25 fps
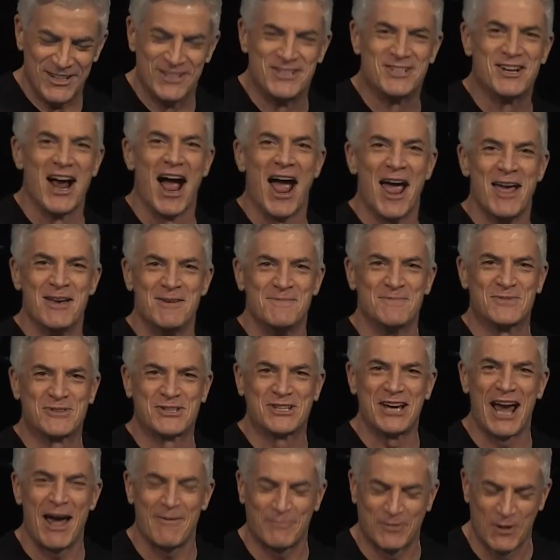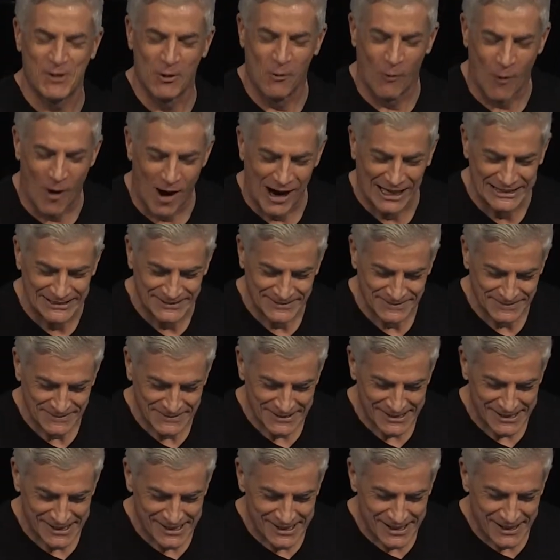James chapter 1,
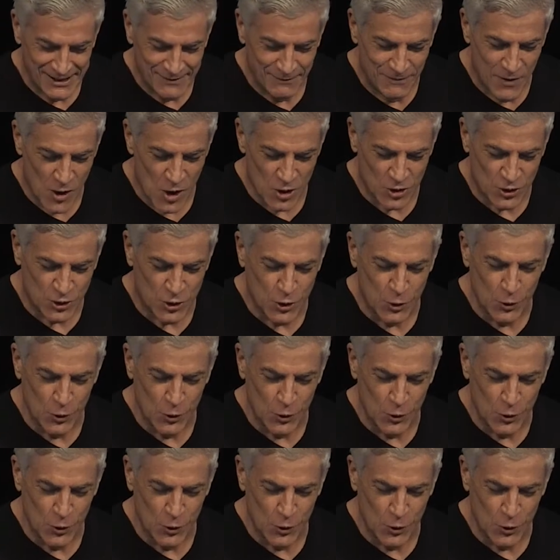verse